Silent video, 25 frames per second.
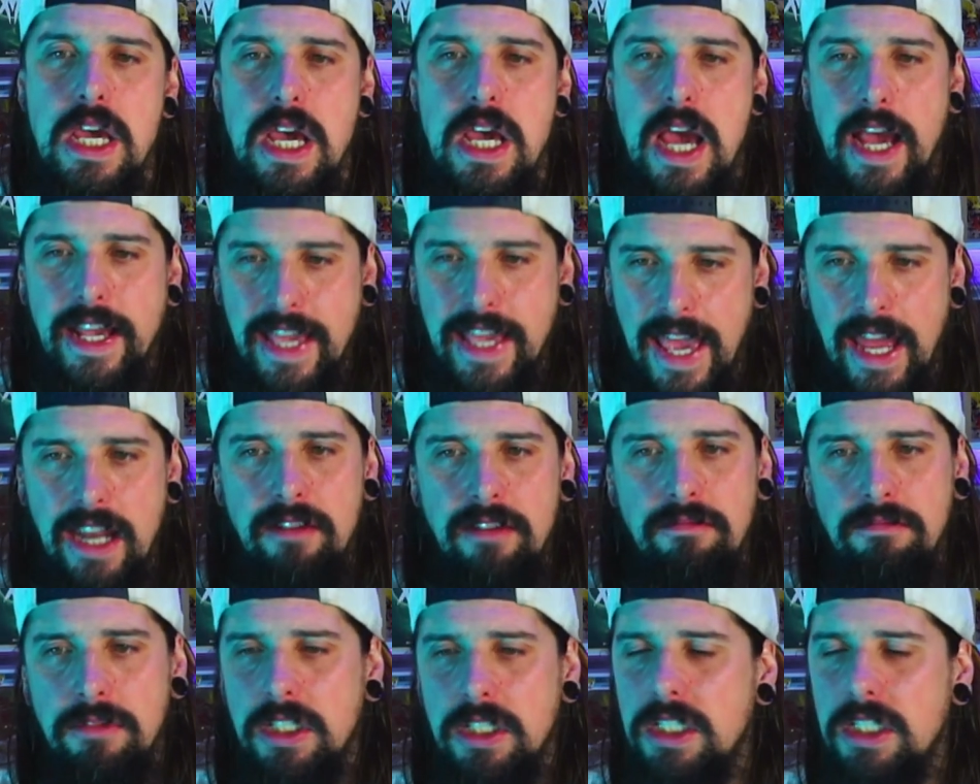
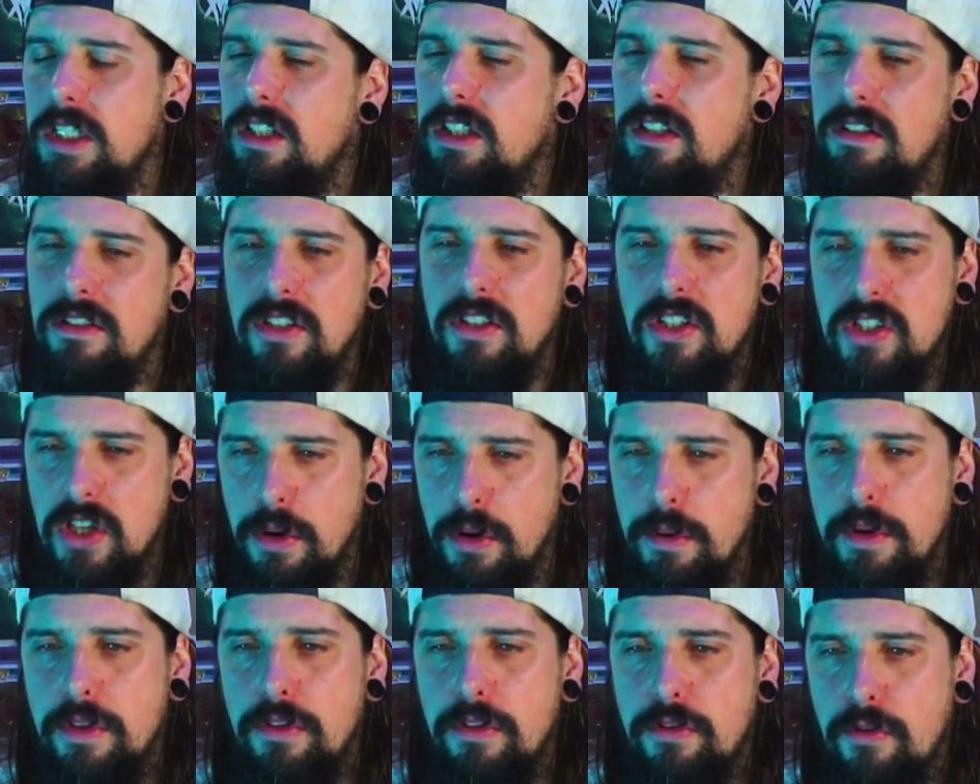Again, the
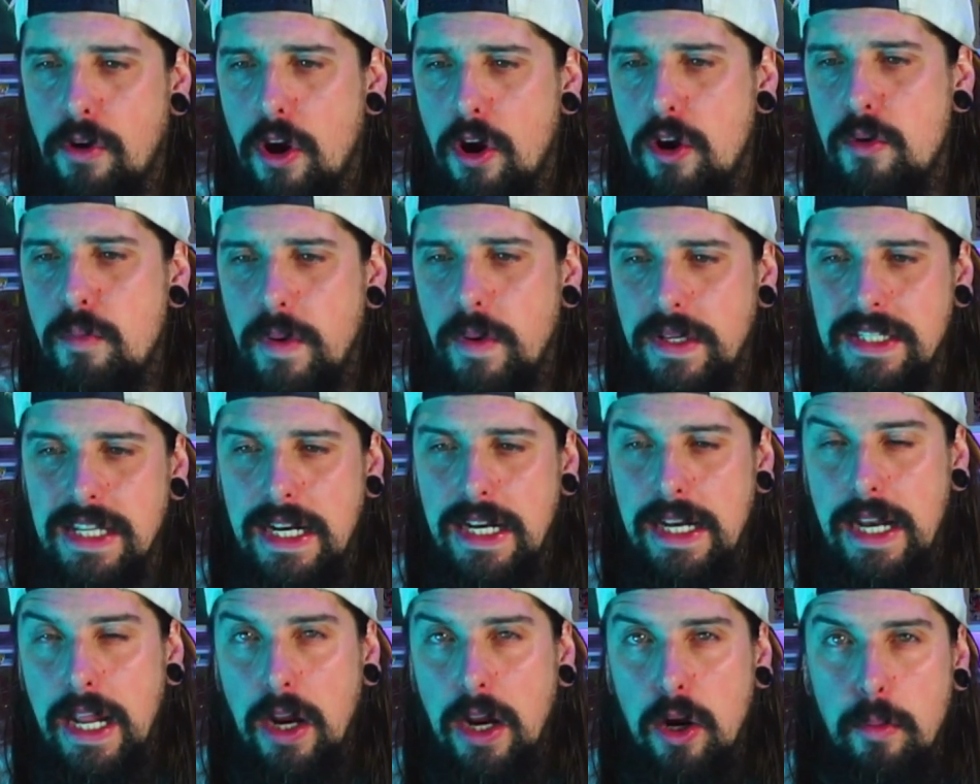zoanthrope is a
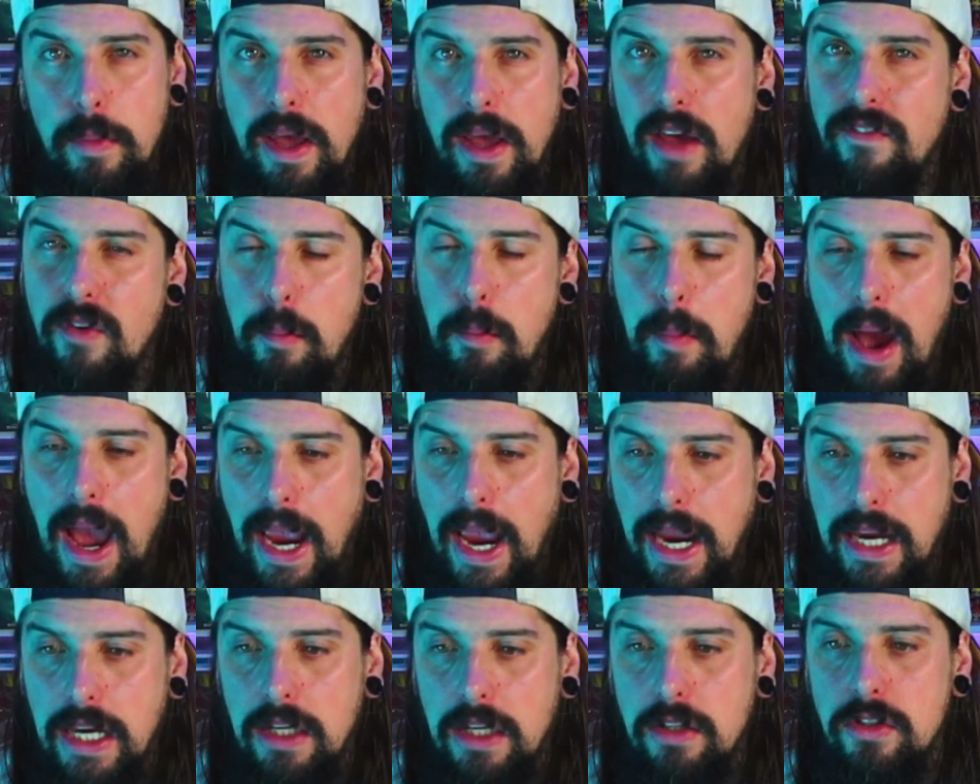little bit of a
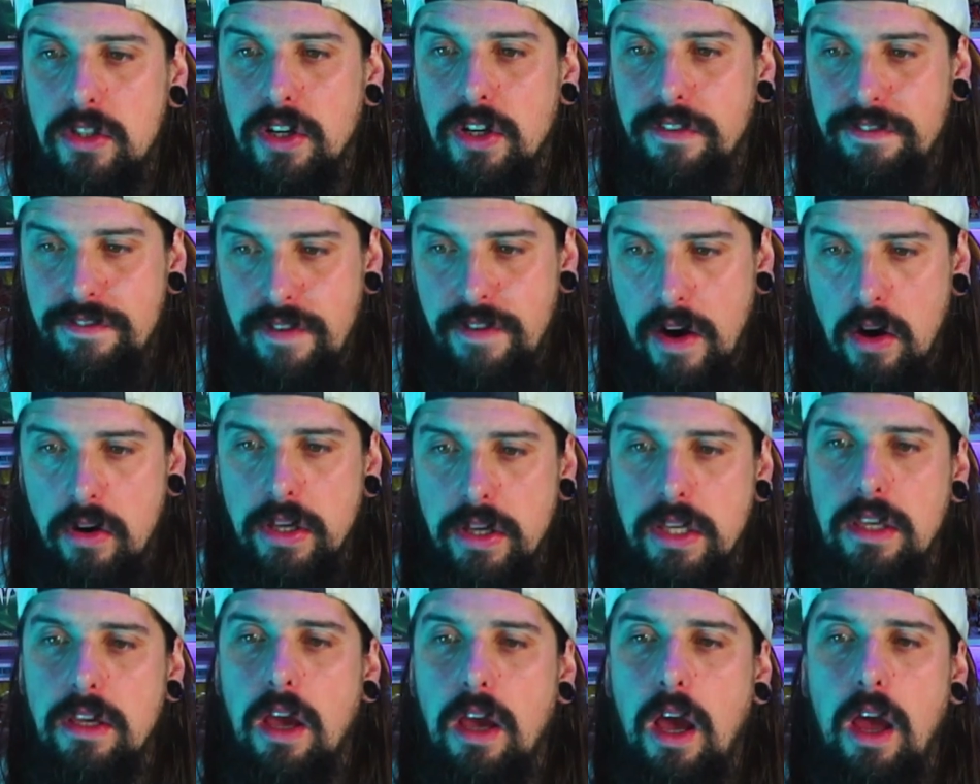pain to
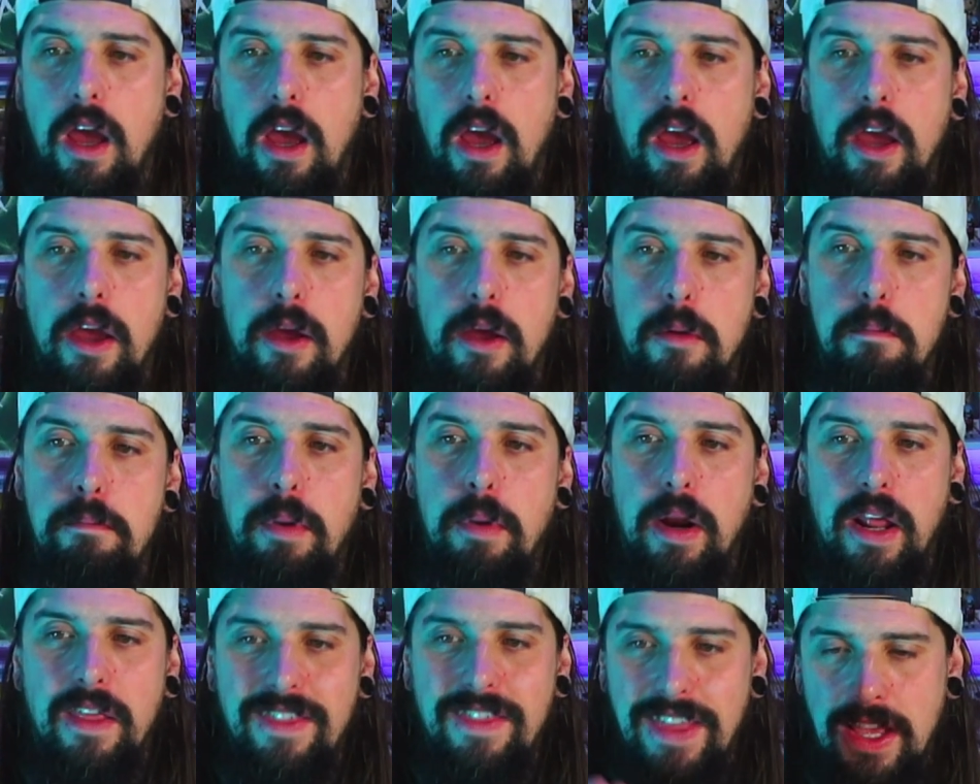fight,
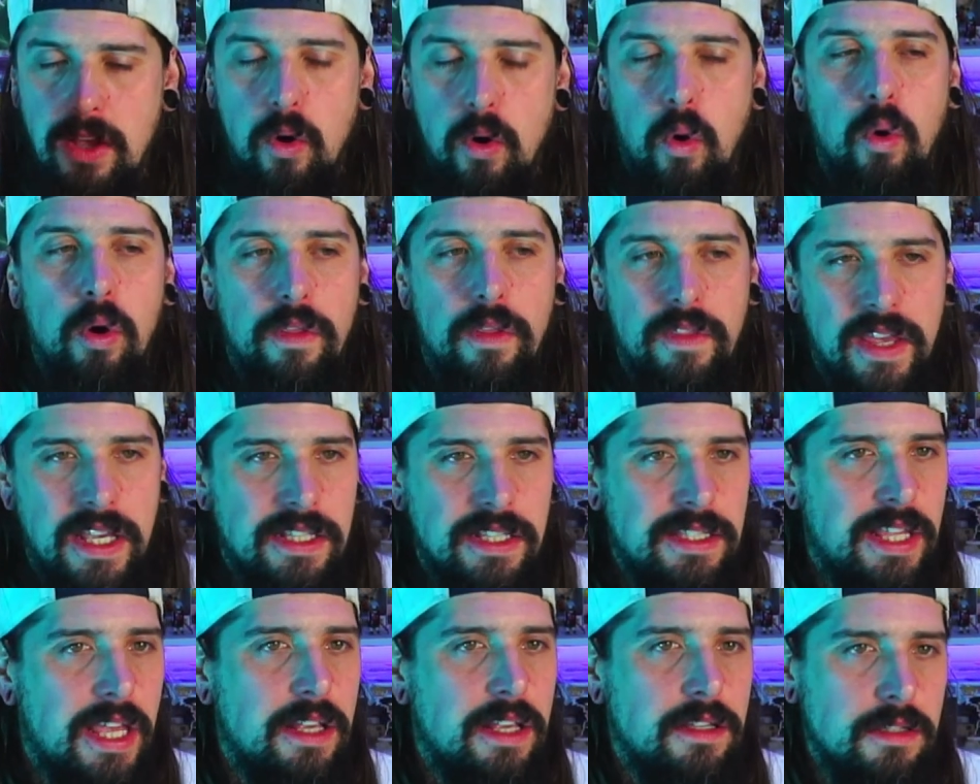but I think all of
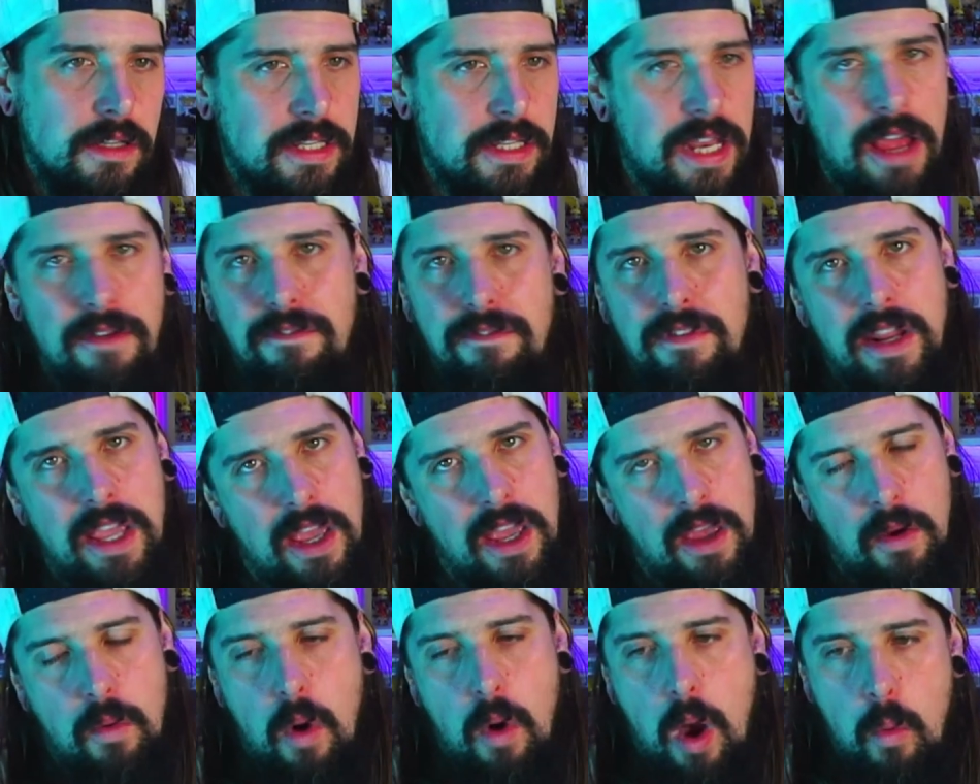these things are definitely
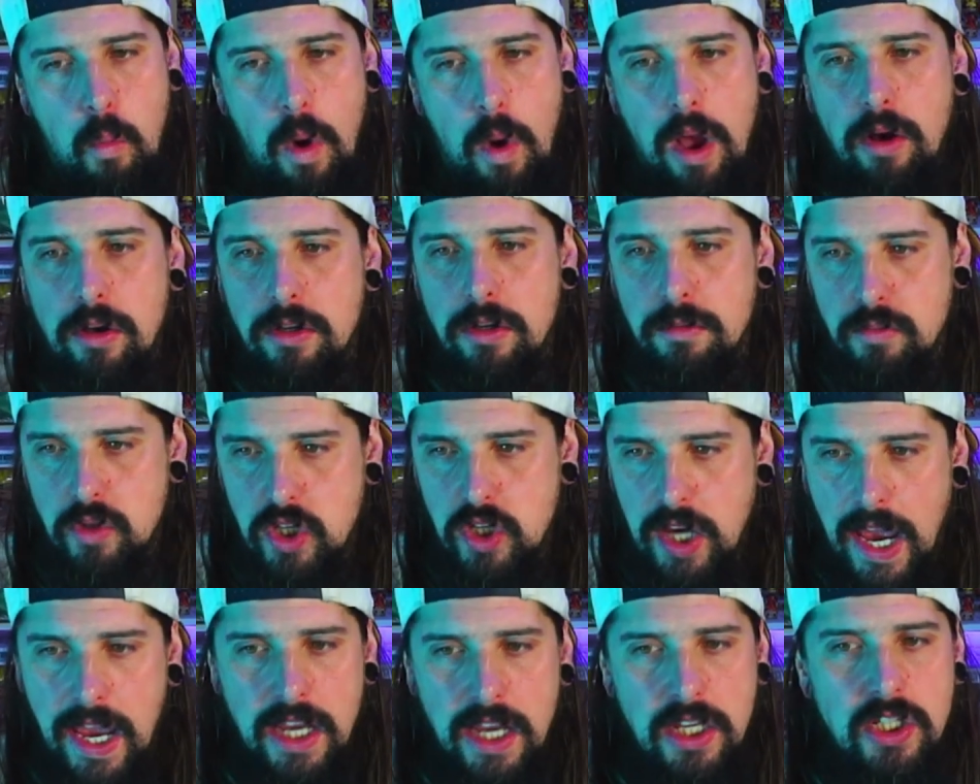a welcome
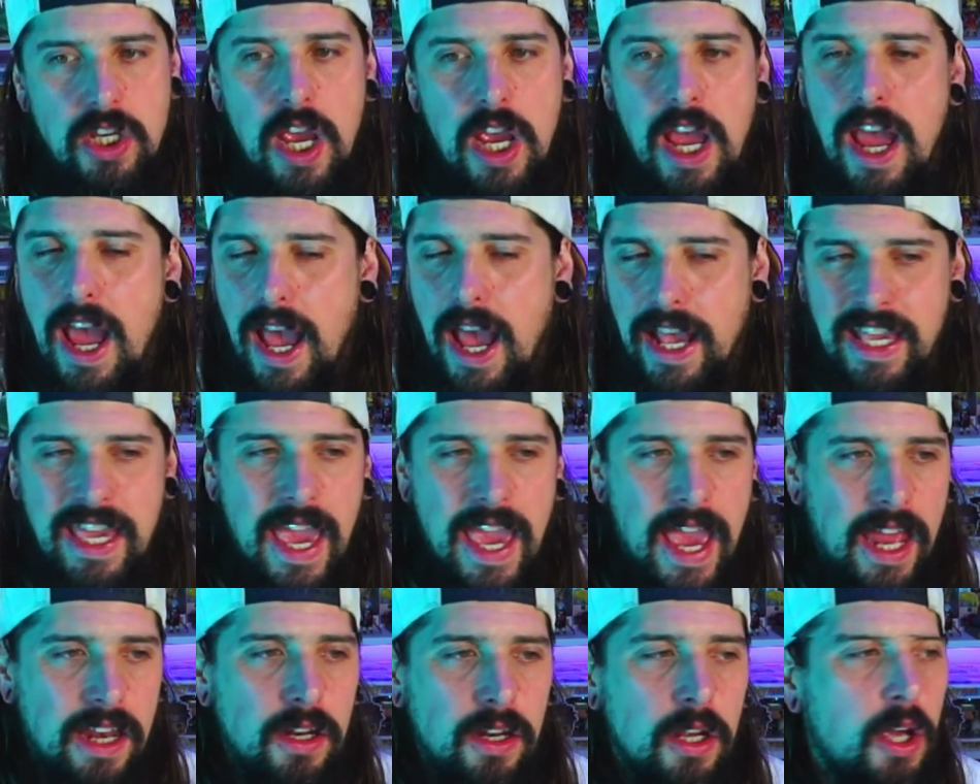change.
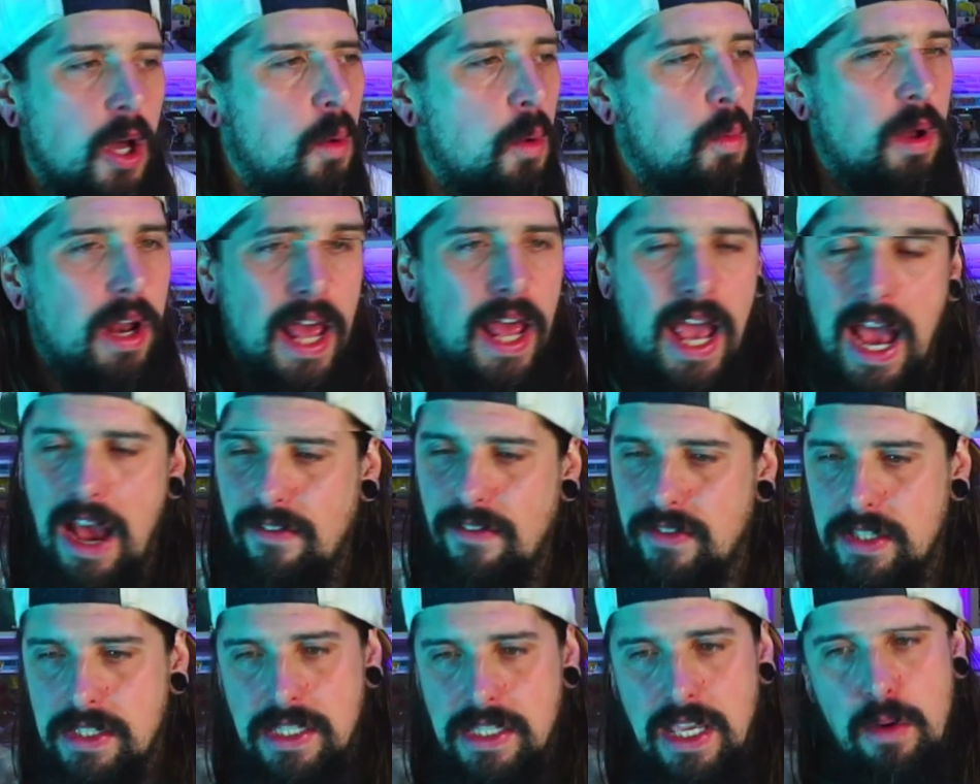Again, we'll have
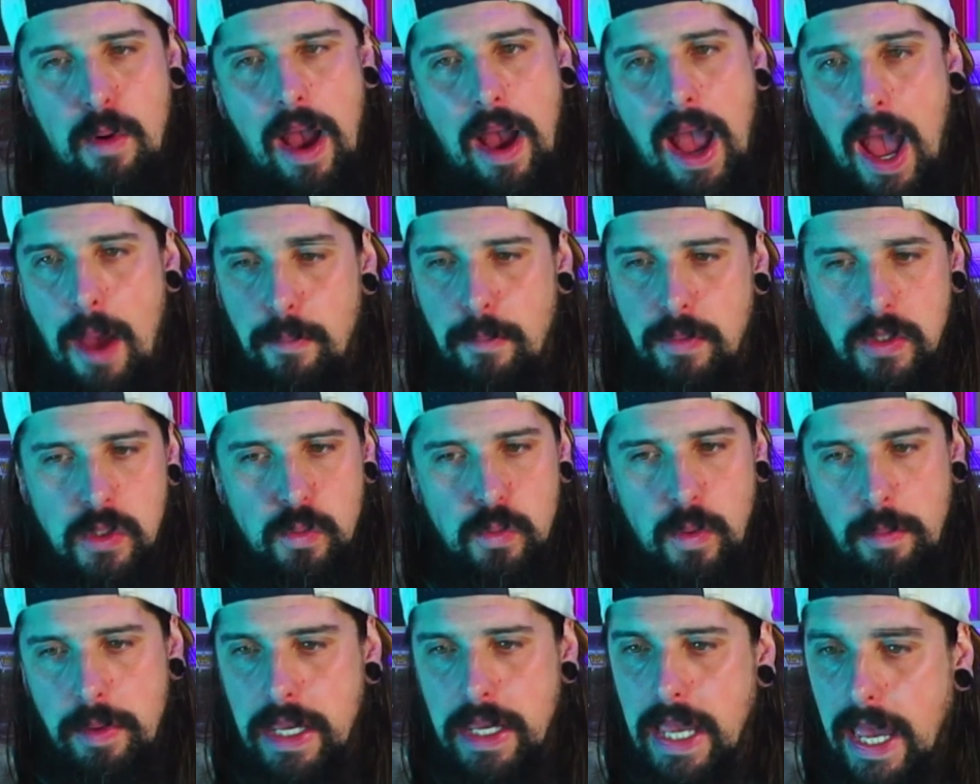to see what happens
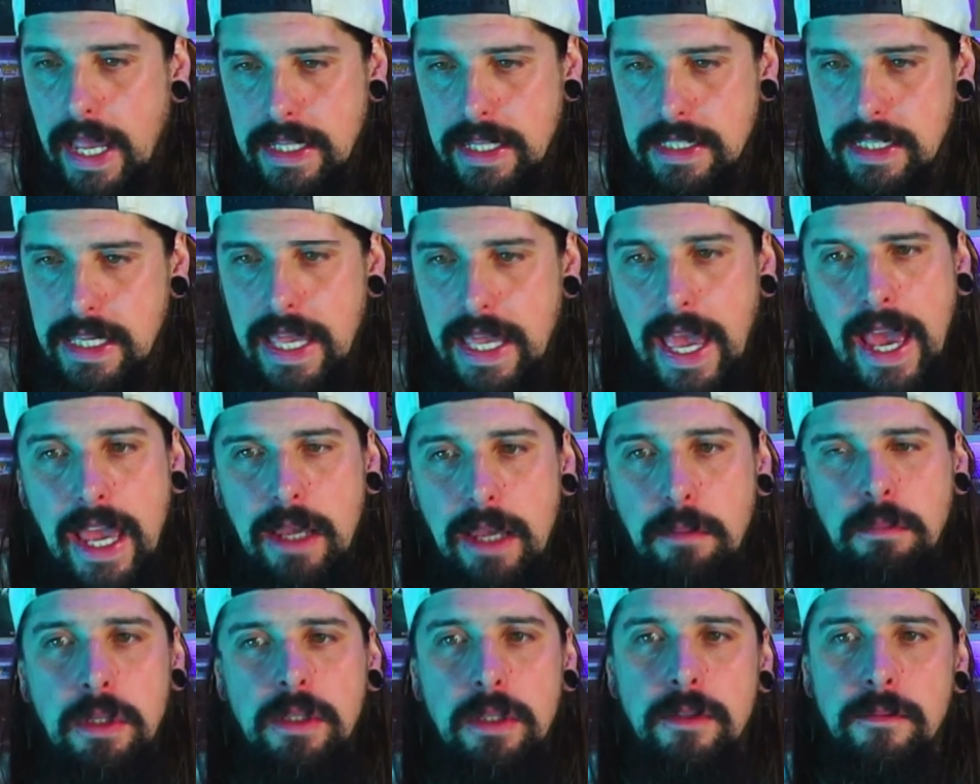when we get into
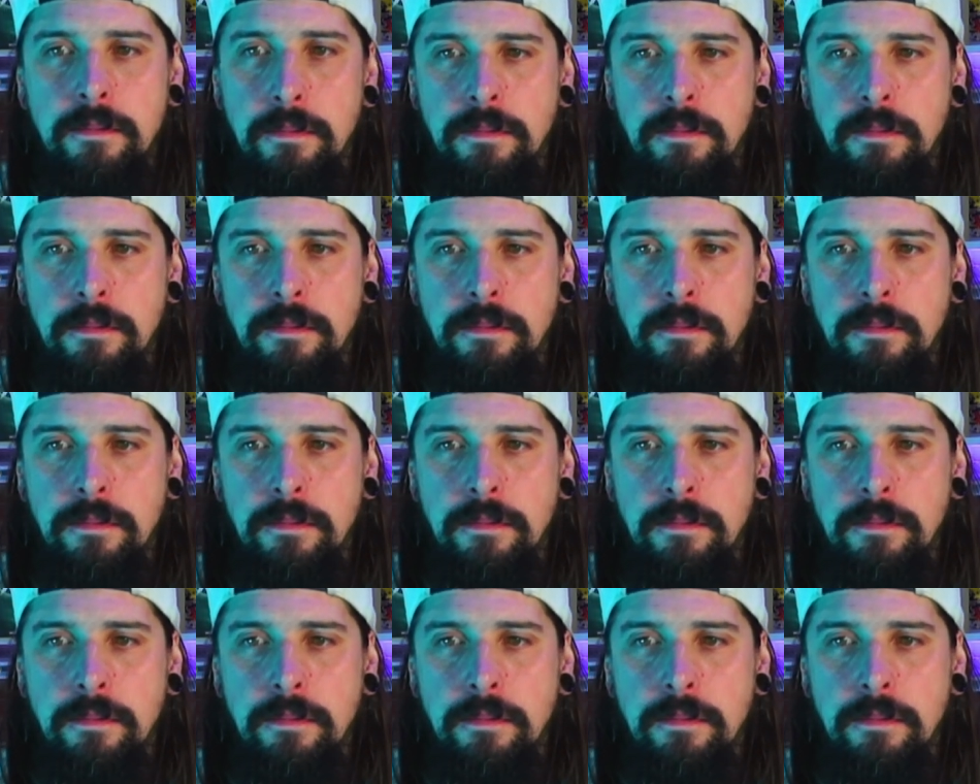game.